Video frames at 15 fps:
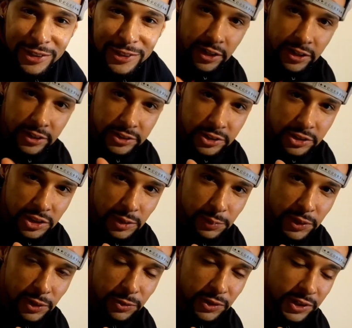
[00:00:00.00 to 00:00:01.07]
Now, here's a tip
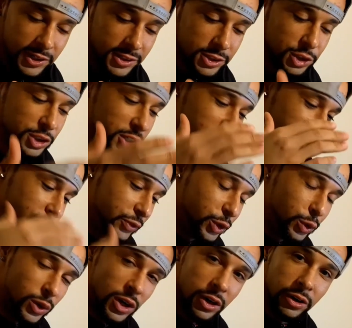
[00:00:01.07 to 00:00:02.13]
I would like to share. If
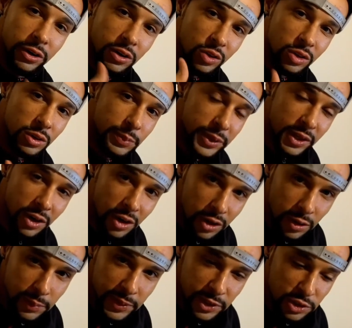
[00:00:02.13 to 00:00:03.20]
you aren't going to be
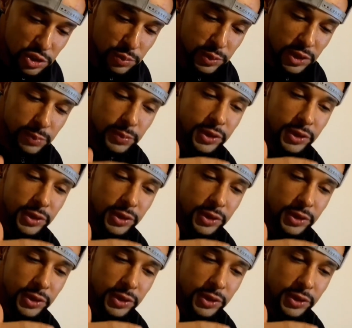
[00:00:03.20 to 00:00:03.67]
on the Pixelbook,